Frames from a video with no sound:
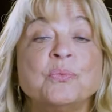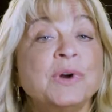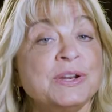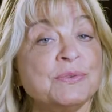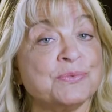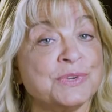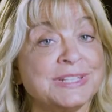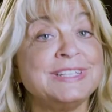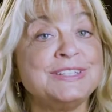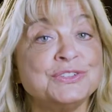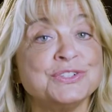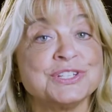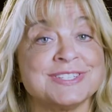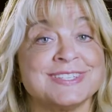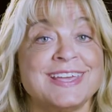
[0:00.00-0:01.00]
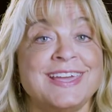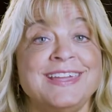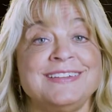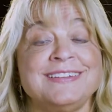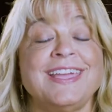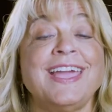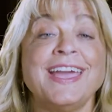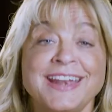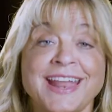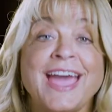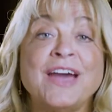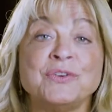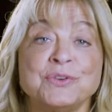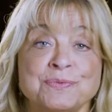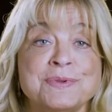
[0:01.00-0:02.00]
what it really looks like, and
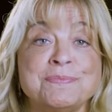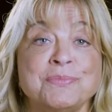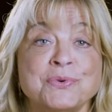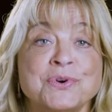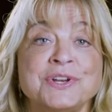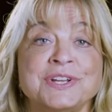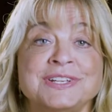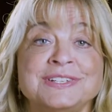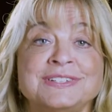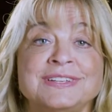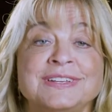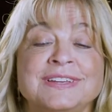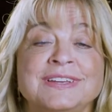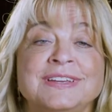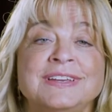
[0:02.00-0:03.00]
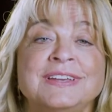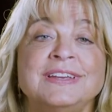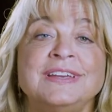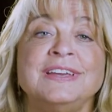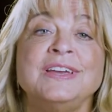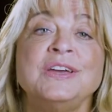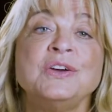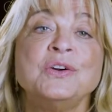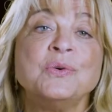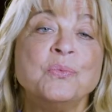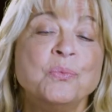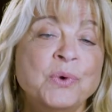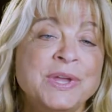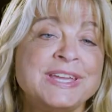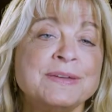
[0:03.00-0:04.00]
how to report it.
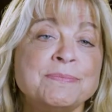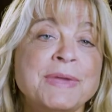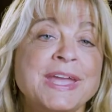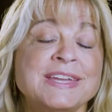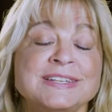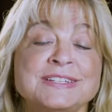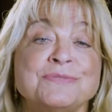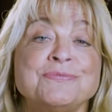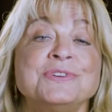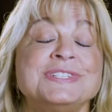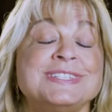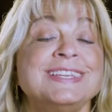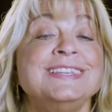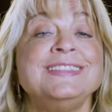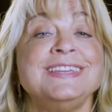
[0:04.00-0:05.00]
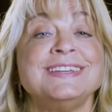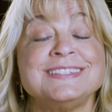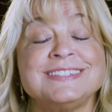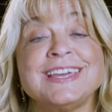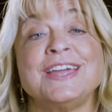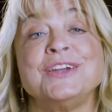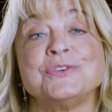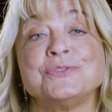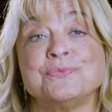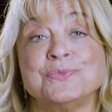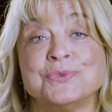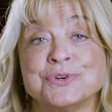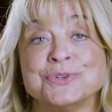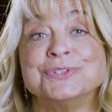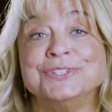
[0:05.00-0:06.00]
We can make a difference in the entire
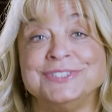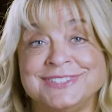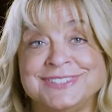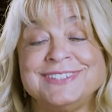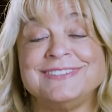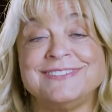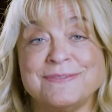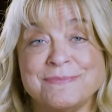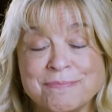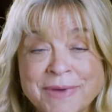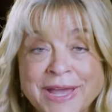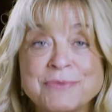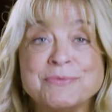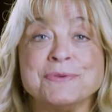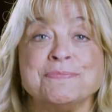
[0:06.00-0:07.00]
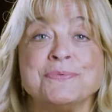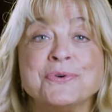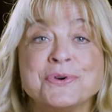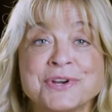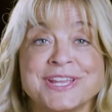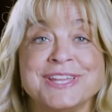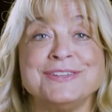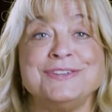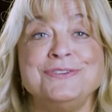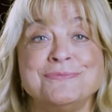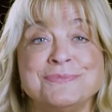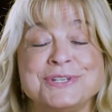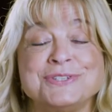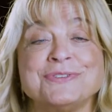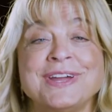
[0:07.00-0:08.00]
world by reporting
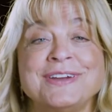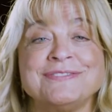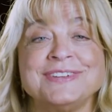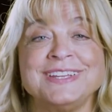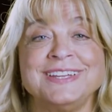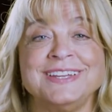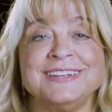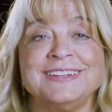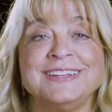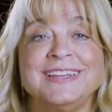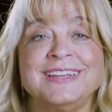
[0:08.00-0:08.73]
human trafficking.